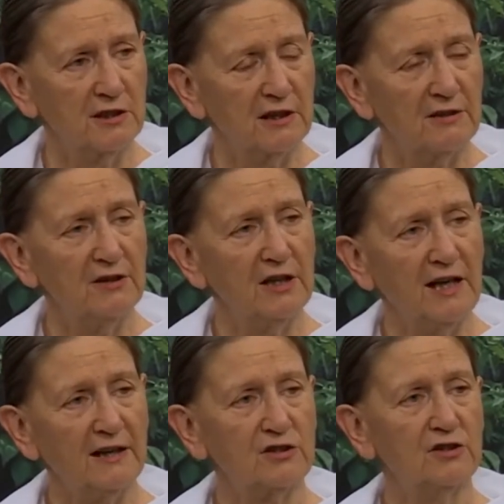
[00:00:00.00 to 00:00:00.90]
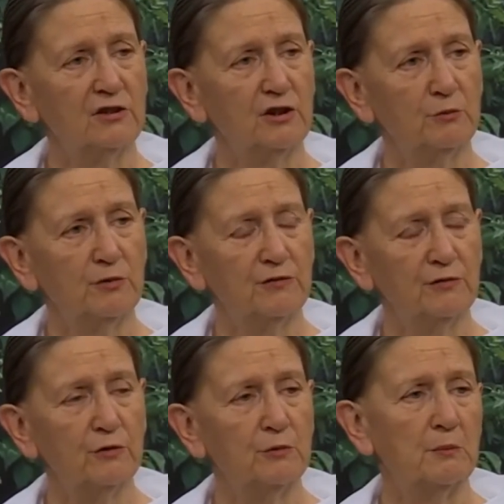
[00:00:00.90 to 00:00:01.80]
every action you
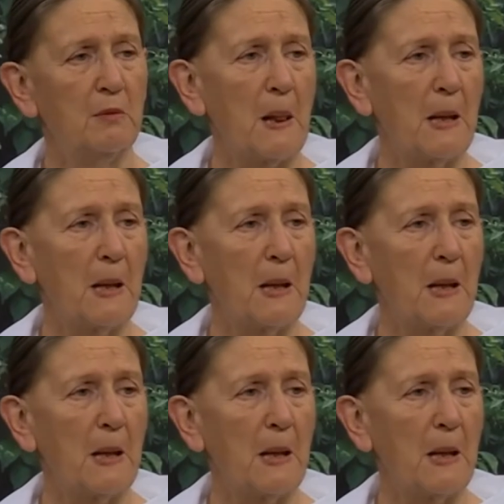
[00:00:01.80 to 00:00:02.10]
perform